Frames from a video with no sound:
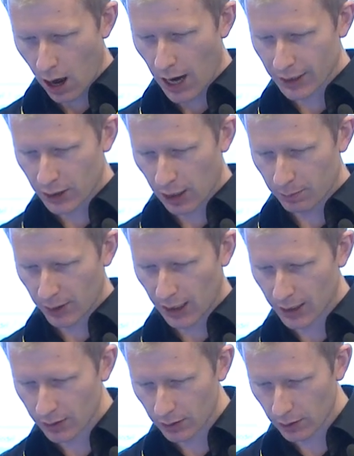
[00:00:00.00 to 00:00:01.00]
I jump
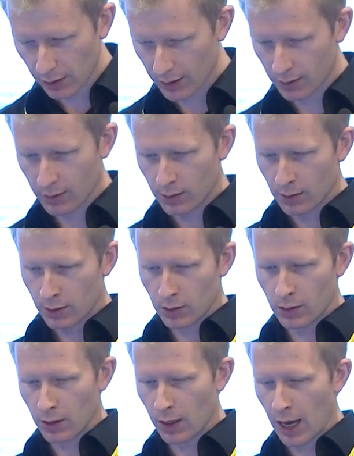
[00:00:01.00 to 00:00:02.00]
into this
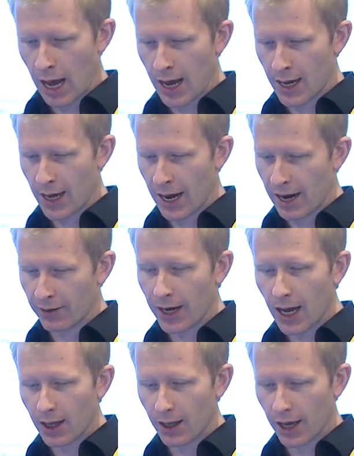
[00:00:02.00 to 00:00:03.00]

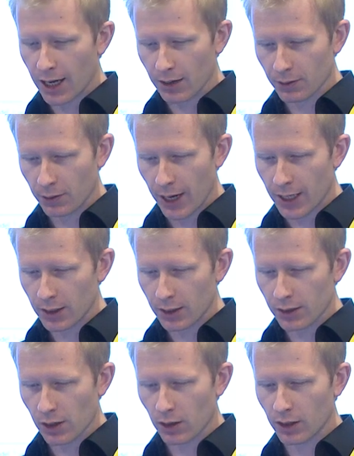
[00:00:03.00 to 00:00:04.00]
area and I've created a
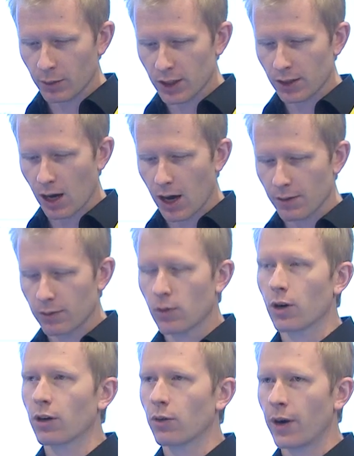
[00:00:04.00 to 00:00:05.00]
document type
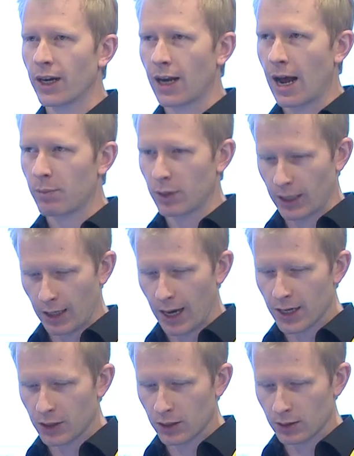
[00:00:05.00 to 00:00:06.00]
for a credit
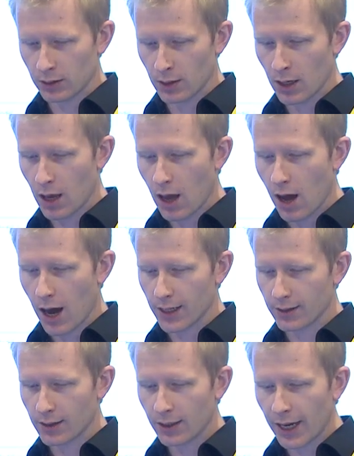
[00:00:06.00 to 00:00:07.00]
application. I
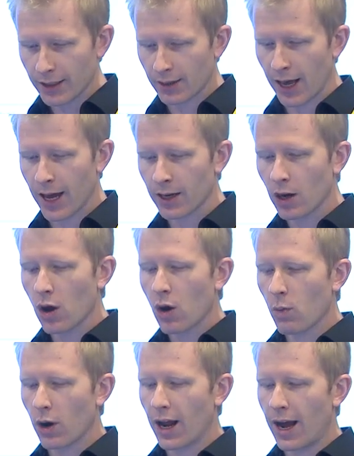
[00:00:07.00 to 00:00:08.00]
select that.
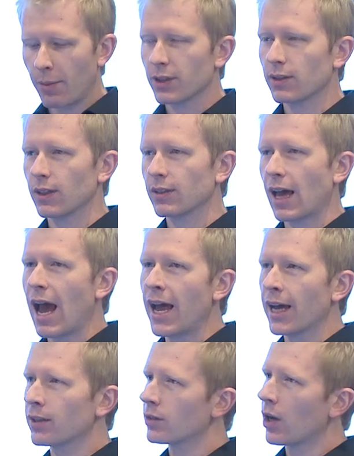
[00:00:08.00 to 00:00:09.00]
What happens is
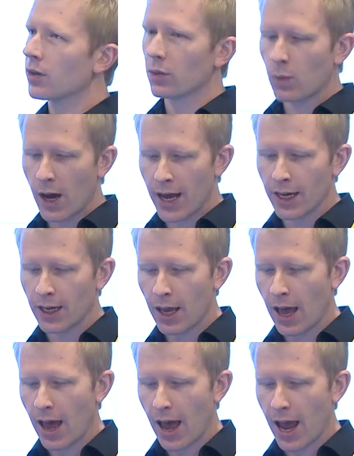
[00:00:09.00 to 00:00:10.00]
AX goes away
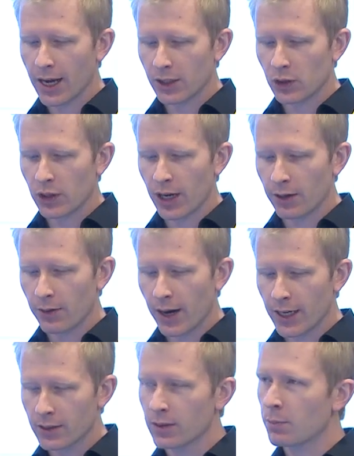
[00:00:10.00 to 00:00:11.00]
and it
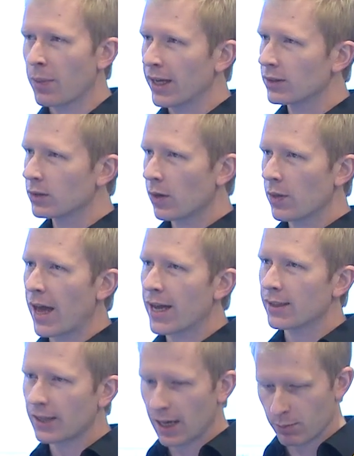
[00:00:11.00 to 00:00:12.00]
generates, based on
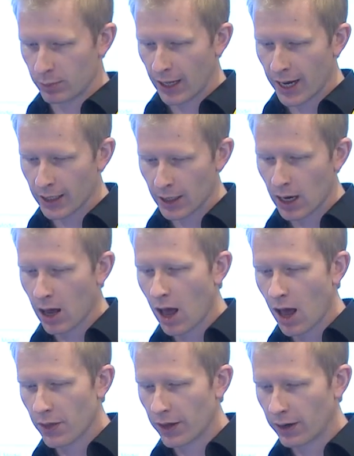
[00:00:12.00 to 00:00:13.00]
that template,
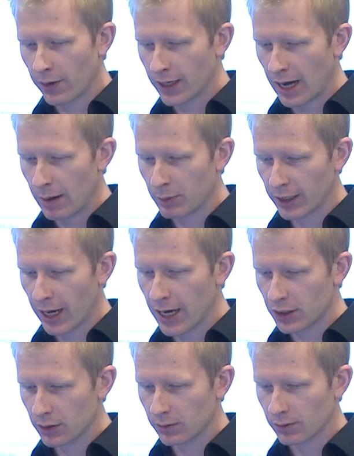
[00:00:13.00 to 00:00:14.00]
the credit
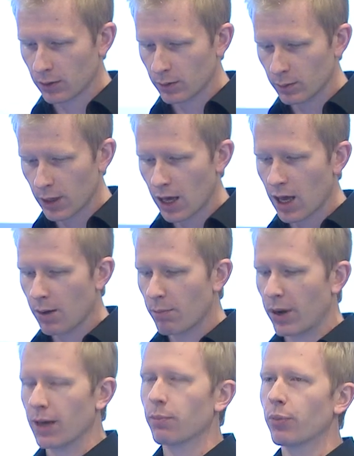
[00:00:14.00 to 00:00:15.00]
application form,
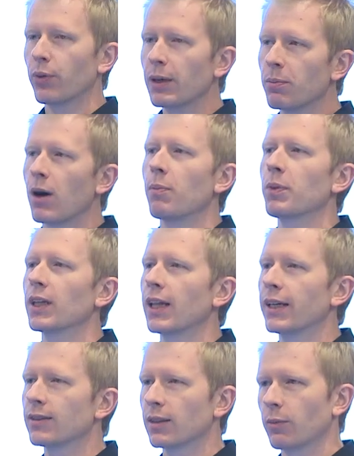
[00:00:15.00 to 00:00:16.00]
but it
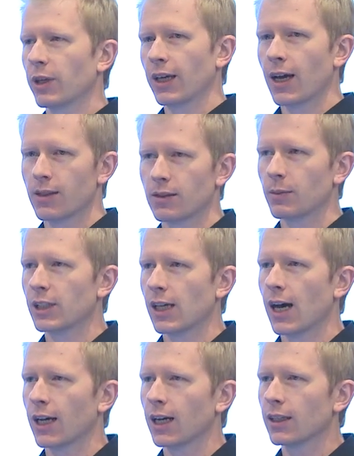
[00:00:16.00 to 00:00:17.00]
pre-populates it with the customer
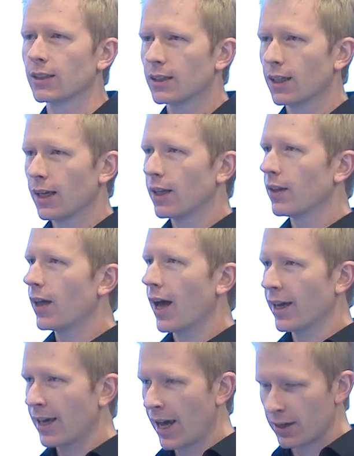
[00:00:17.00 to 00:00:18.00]
data.
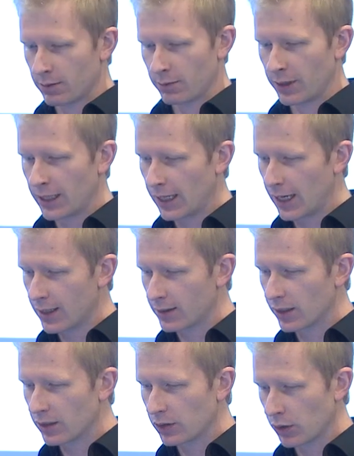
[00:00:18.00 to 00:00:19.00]
Again, really
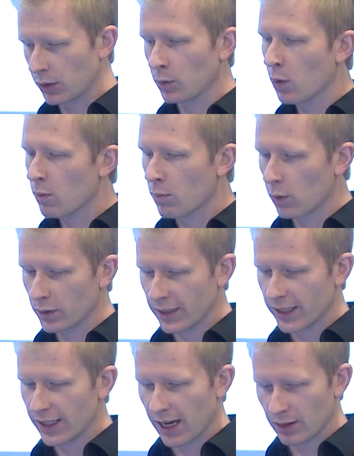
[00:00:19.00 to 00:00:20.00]
easy to do, more
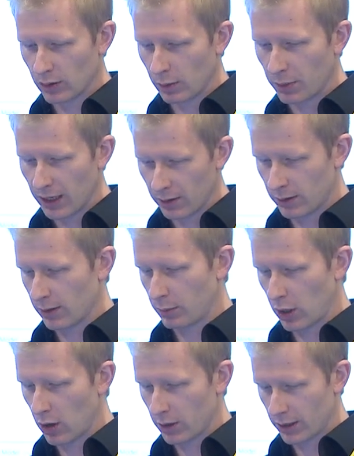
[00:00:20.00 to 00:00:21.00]
details to appear on the
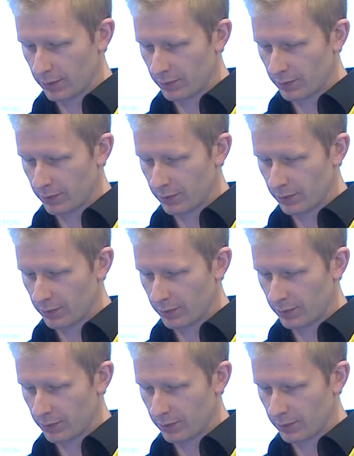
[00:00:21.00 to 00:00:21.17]
blog.